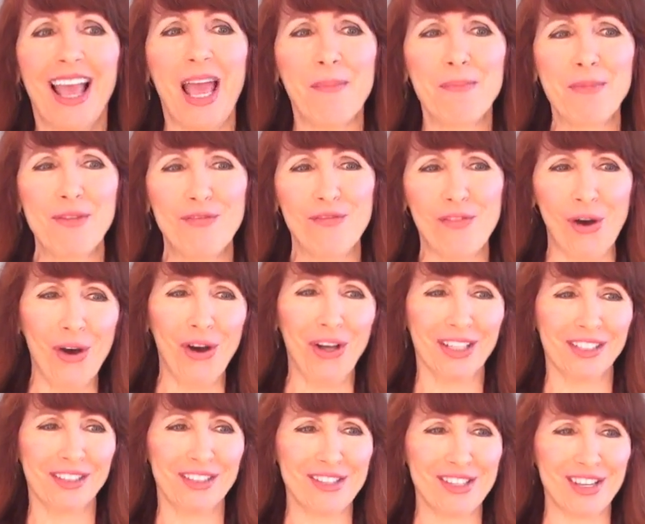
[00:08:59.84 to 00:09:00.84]
Happy
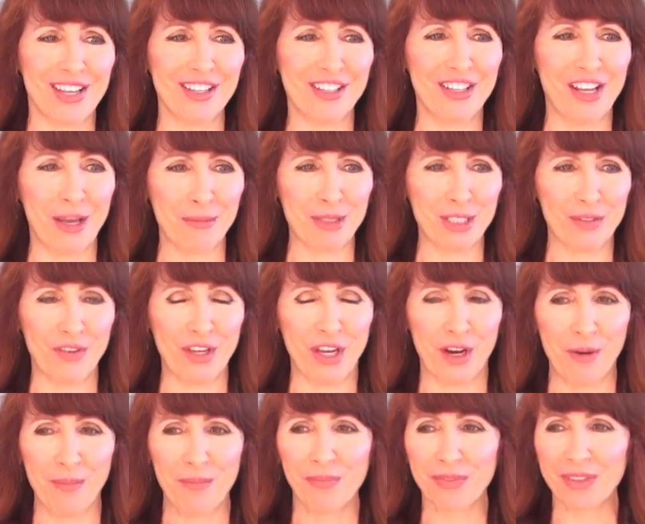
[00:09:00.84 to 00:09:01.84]
fall in the southern
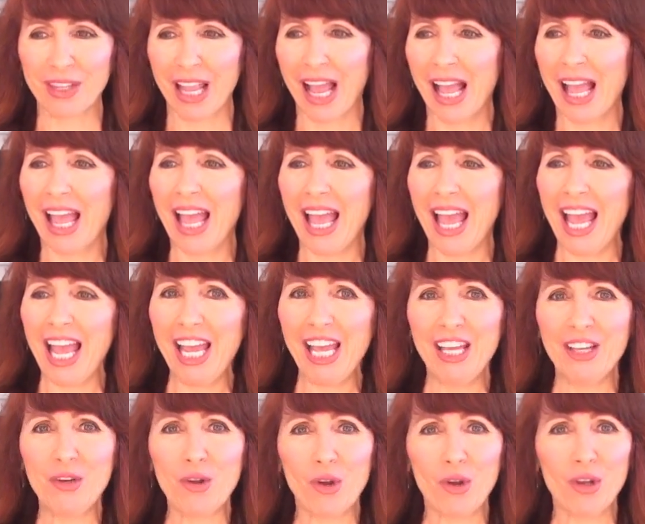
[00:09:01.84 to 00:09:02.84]
hemisphere.
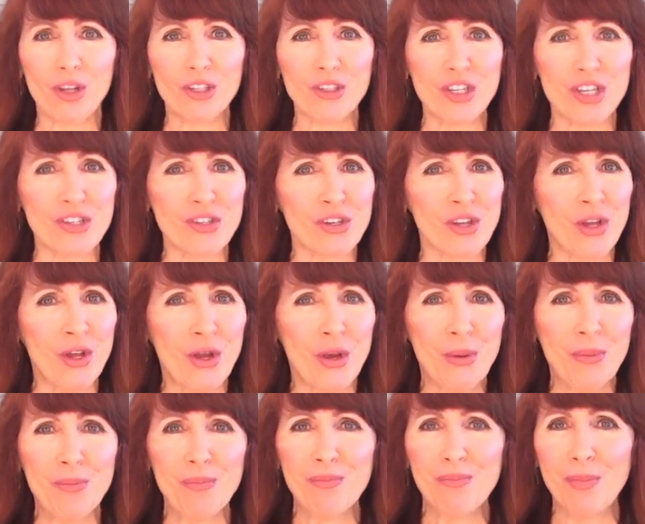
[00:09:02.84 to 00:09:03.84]
And just
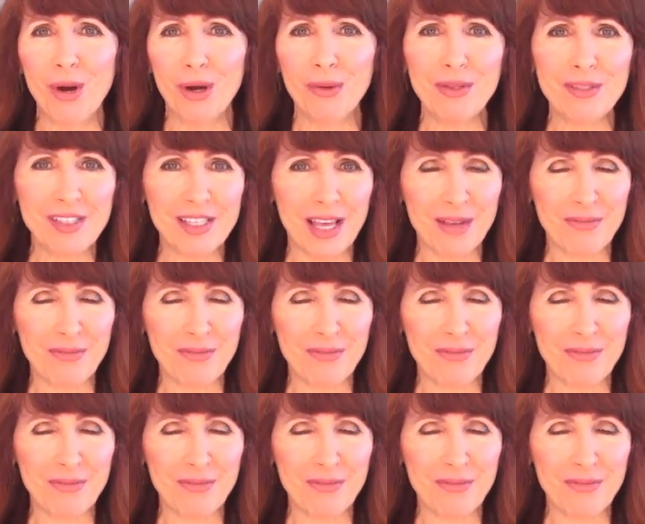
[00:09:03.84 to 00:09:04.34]
moments